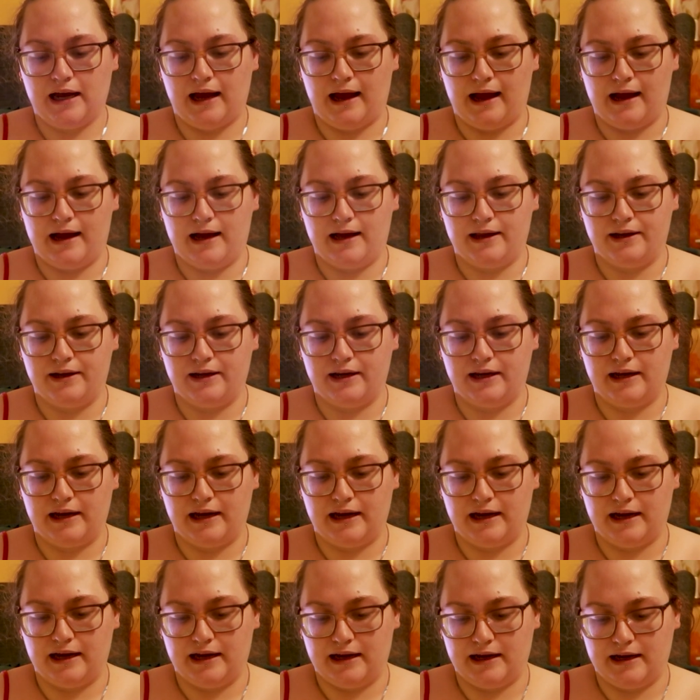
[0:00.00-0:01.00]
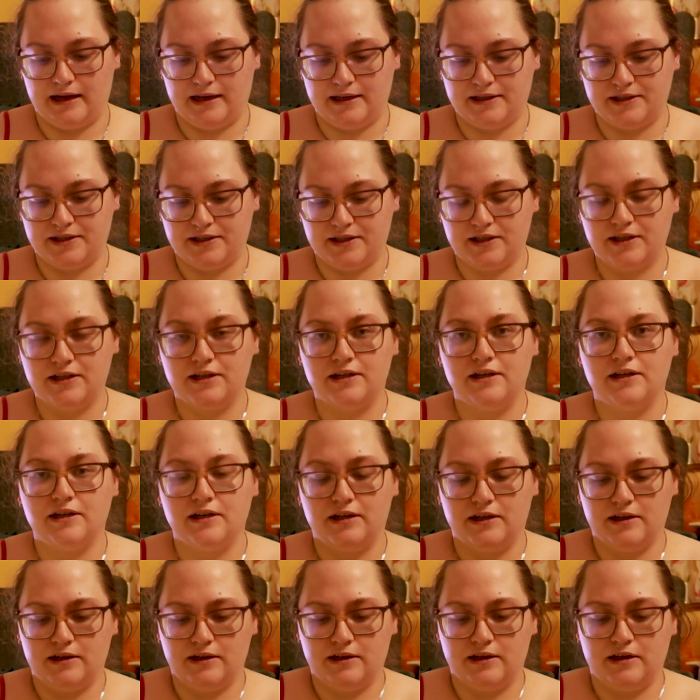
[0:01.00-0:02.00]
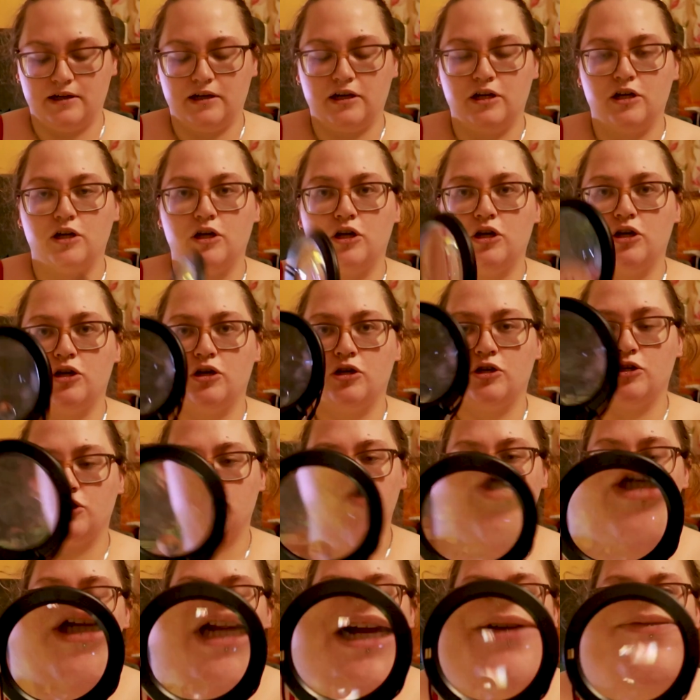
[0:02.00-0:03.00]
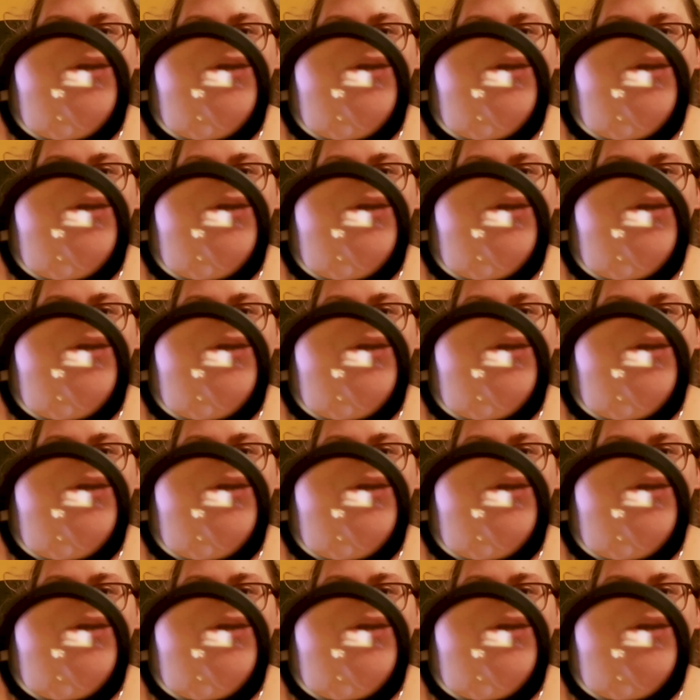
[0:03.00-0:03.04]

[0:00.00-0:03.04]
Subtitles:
and it has 2